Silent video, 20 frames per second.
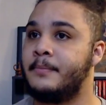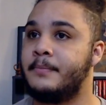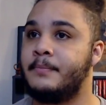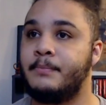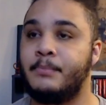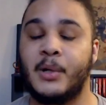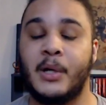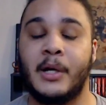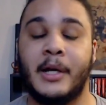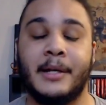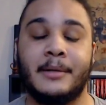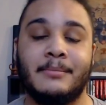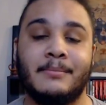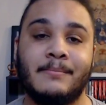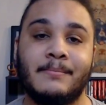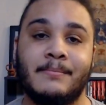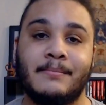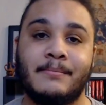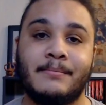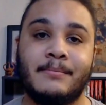but
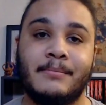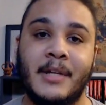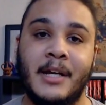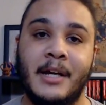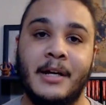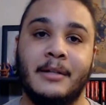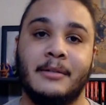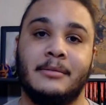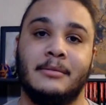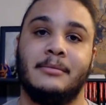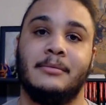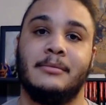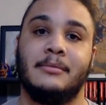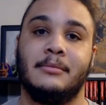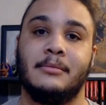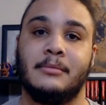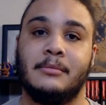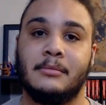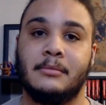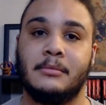yeah,
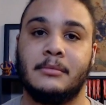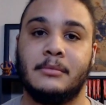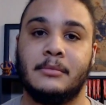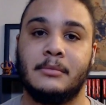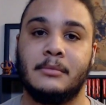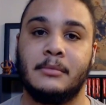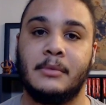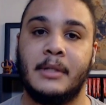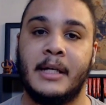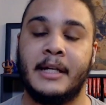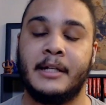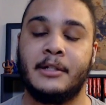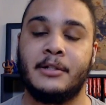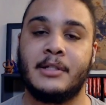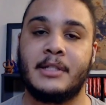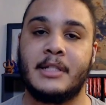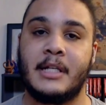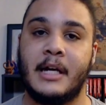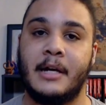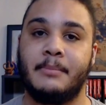had a good
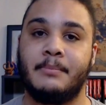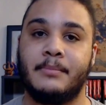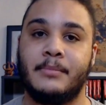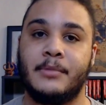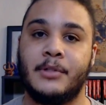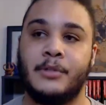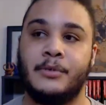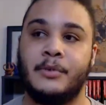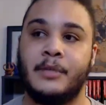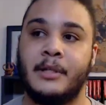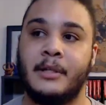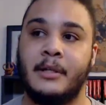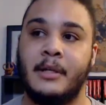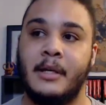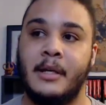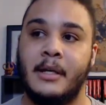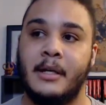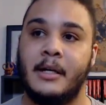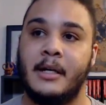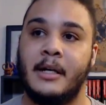time doing it.
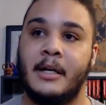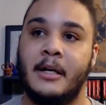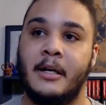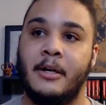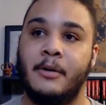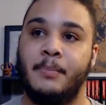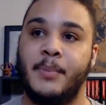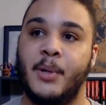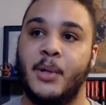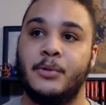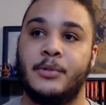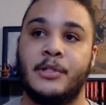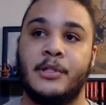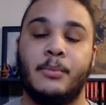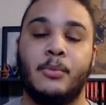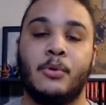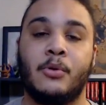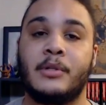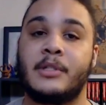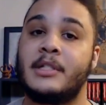I'll post
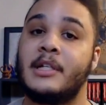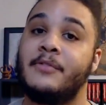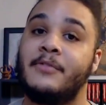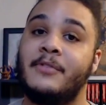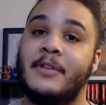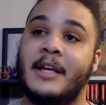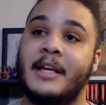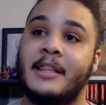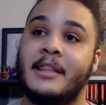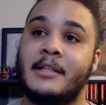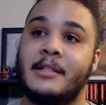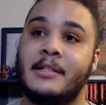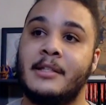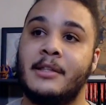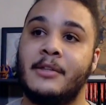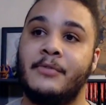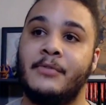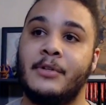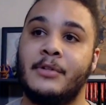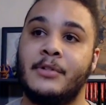some more stuff like this
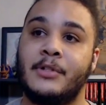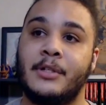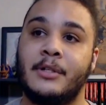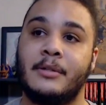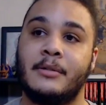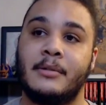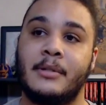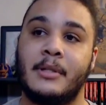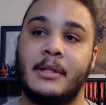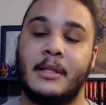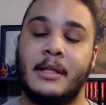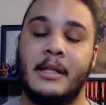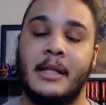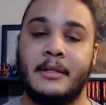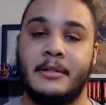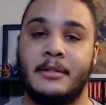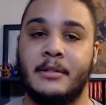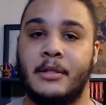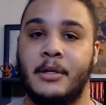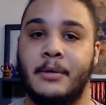in the future.
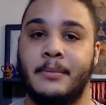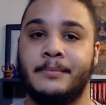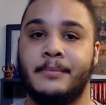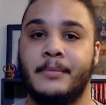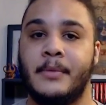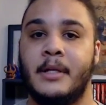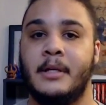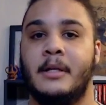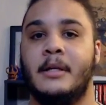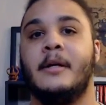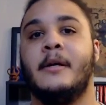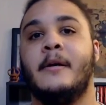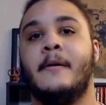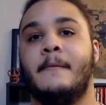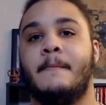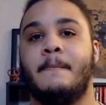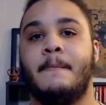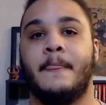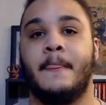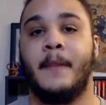So
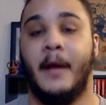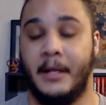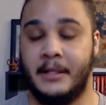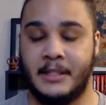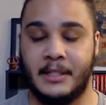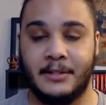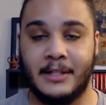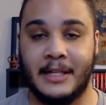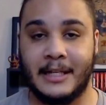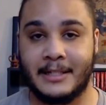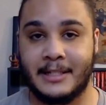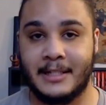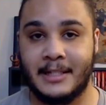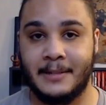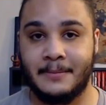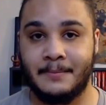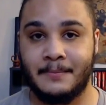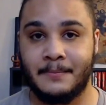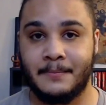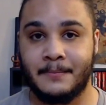until next
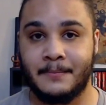time,